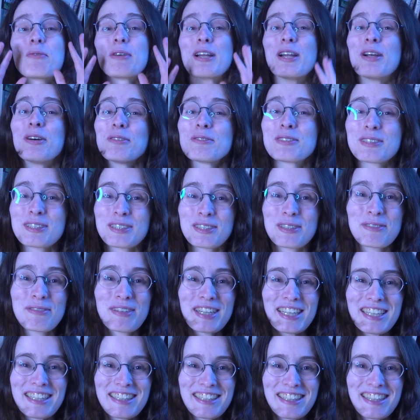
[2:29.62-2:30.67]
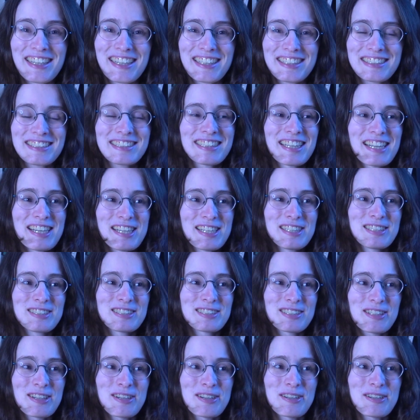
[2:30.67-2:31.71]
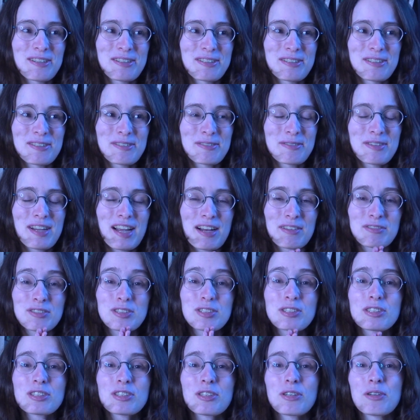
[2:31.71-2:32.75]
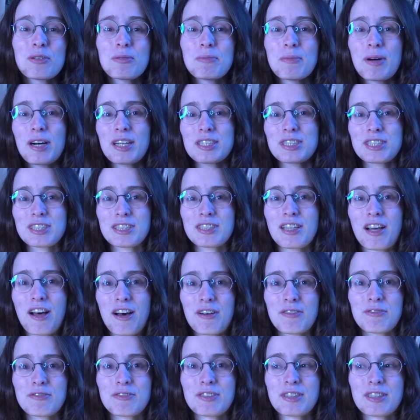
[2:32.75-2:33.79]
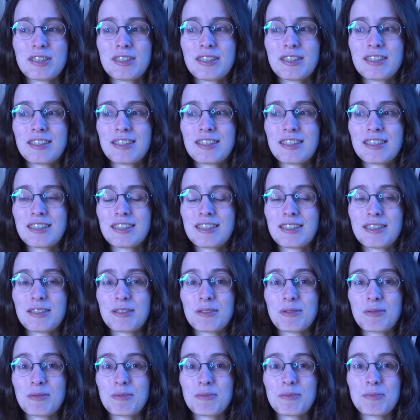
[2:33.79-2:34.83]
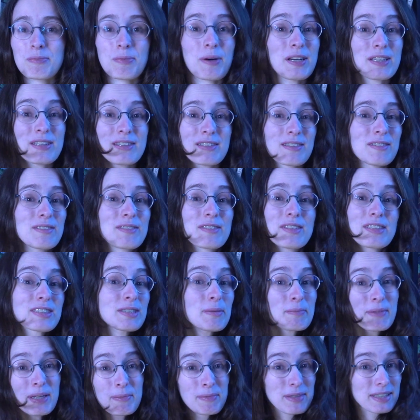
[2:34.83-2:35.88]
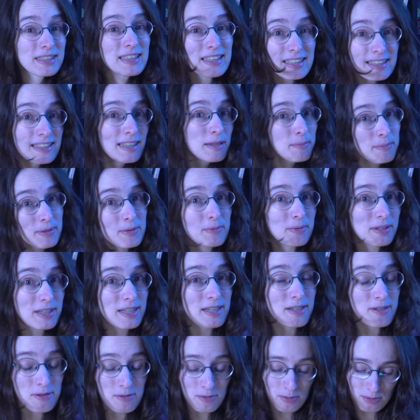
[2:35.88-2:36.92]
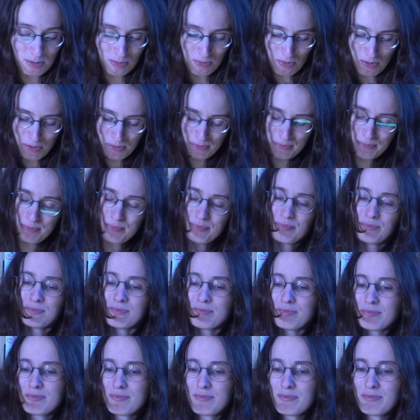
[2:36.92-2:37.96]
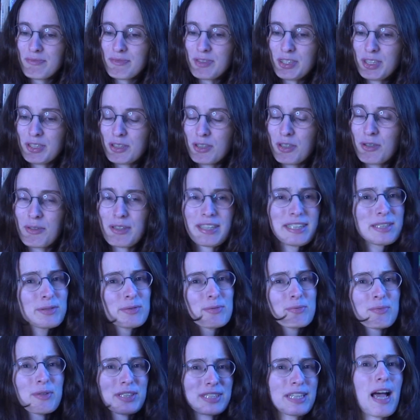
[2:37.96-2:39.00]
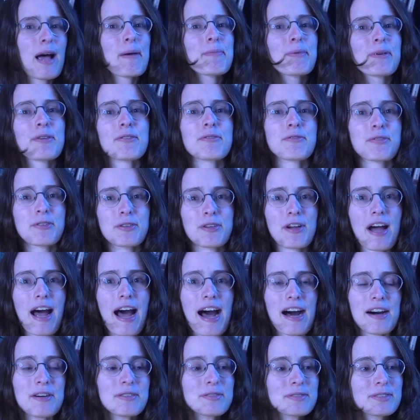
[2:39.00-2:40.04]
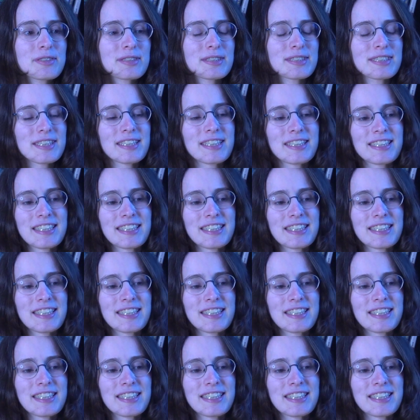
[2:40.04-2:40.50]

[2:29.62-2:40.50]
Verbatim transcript: we do so many things. So we have so much stuff, but sometimes it, it can be really useful. So it's what happened for the house.